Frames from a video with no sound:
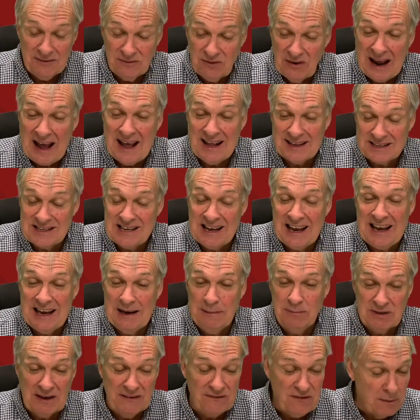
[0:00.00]
At
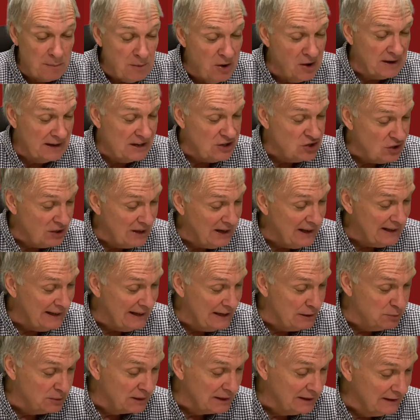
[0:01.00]
times, if I'm honest,
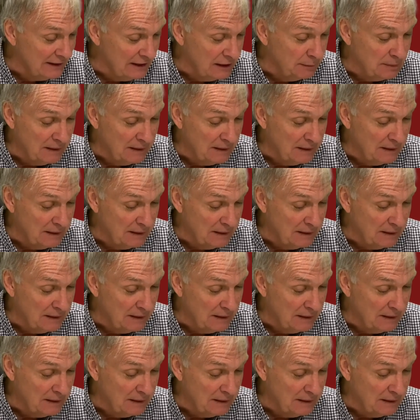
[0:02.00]
United were a little